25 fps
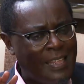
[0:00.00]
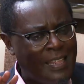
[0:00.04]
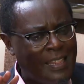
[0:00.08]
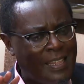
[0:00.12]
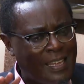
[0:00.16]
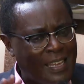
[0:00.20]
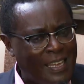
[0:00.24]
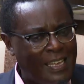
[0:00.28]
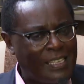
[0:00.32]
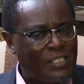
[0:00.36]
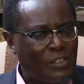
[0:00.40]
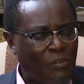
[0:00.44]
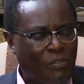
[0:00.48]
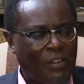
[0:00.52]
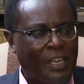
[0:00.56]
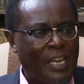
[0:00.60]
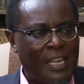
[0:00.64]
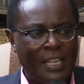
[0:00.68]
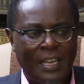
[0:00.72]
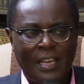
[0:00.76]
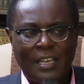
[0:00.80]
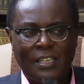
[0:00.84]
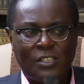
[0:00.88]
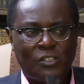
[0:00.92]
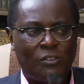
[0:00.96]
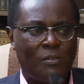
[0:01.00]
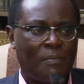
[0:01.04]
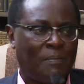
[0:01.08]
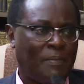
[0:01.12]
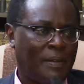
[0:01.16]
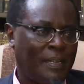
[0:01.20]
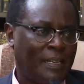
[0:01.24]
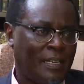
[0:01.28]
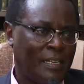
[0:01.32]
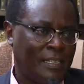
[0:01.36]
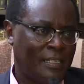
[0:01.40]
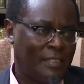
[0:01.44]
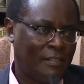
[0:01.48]
The case of Kenya is
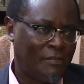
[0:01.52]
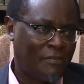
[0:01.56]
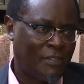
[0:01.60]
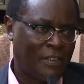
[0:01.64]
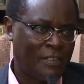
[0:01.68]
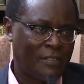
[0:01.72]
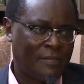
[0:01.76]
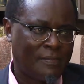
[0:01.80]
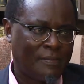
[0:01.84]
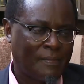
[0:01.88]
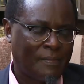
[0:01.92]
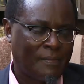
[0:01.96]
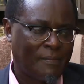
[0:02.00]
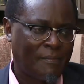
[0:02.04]
completely different.